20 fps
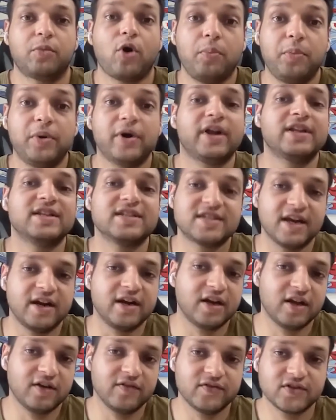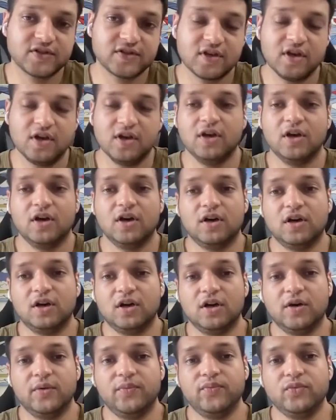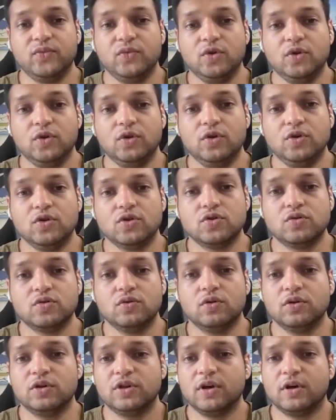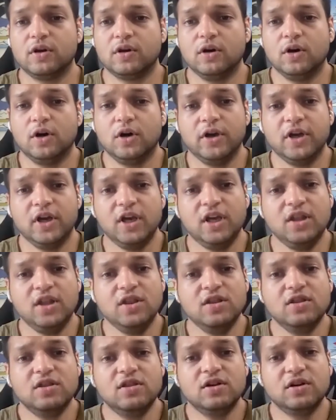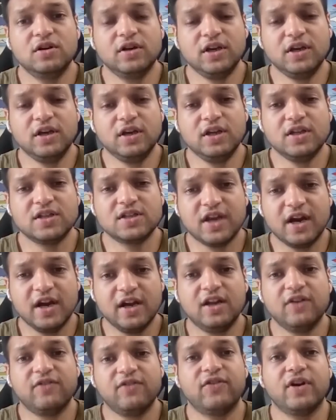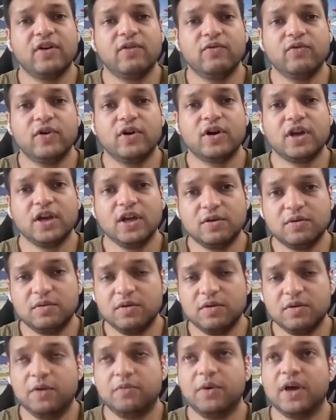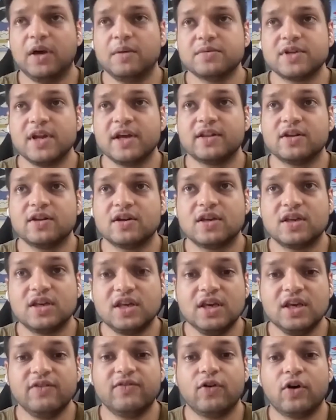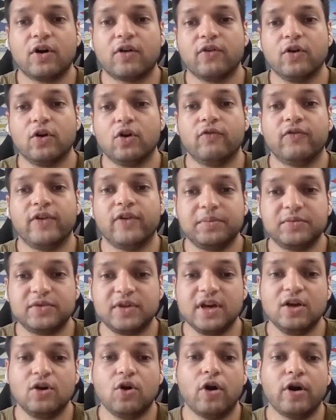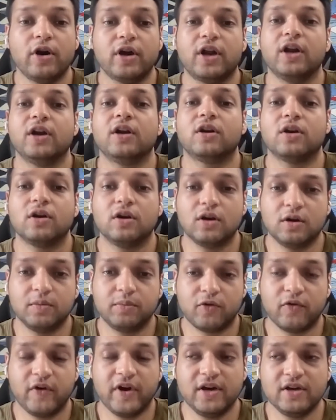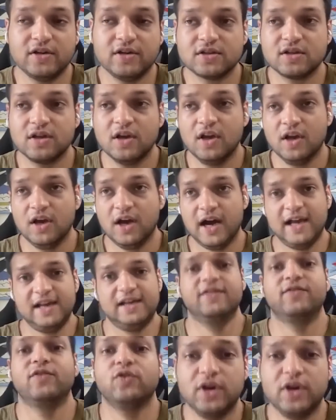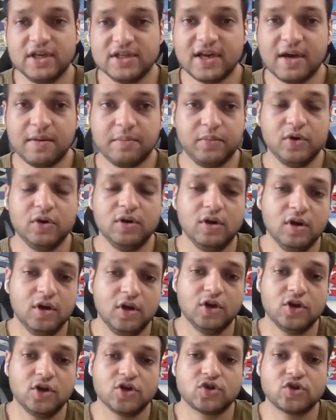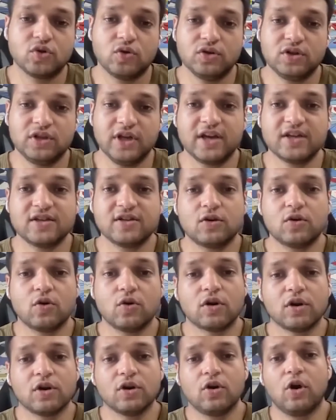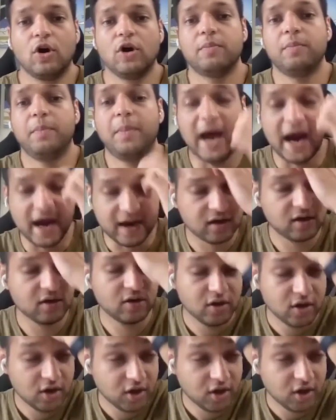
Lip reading: proper incentives. You should know that in the incentive framework, it becomes like the key for, Web3 content providers. I'll give you an example. So there is a token called BAT,